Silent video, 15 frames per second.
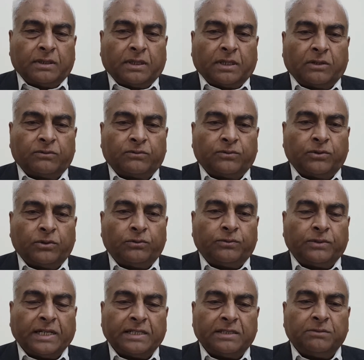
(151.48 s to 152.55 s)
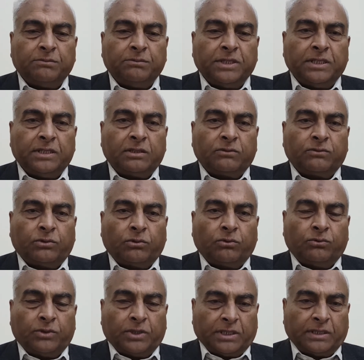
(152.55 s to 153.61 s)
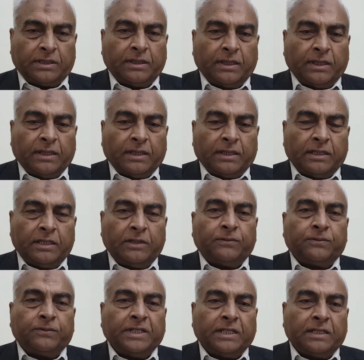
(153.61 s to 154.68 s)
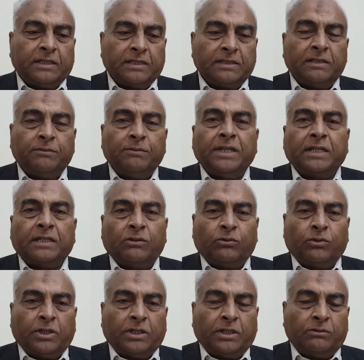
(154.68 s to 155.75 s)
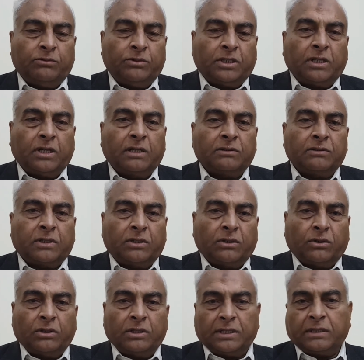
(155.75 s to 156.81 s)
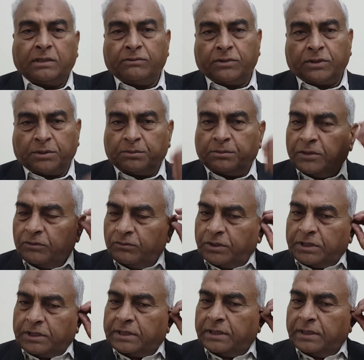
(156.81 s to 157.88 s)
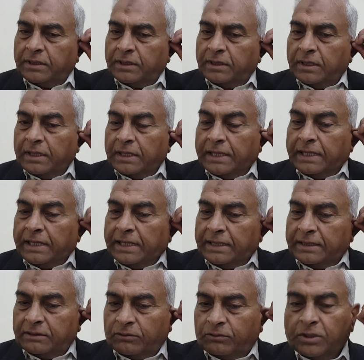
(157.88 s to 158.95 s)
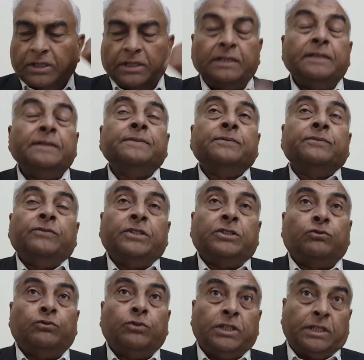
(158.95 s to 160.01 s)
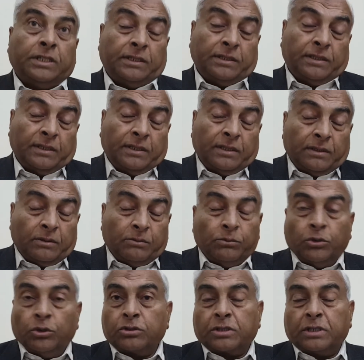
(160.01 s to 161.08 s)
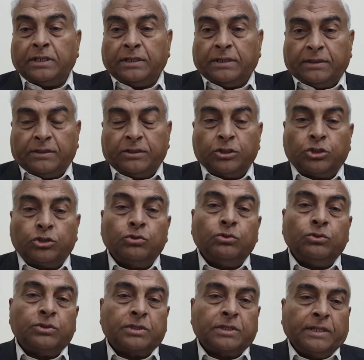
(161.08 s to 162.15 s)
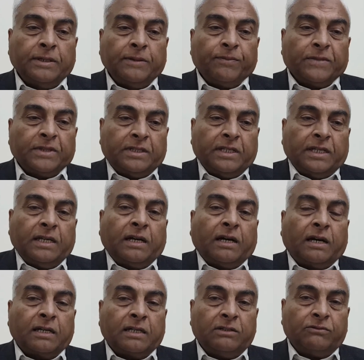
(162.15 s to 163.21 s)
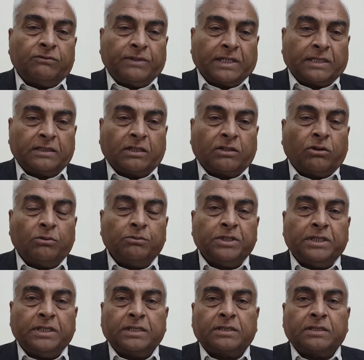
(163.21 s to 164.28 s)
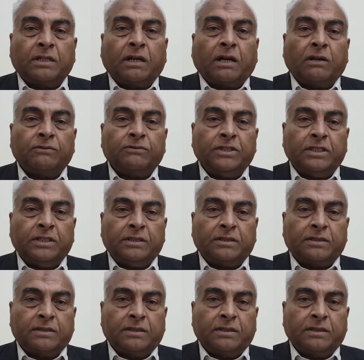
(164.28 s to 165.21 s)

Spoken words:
a full-fledged meaningful word. If it doesn't make a word, we can't call it a word. And the word which we mostly use, they are in fact the combination of these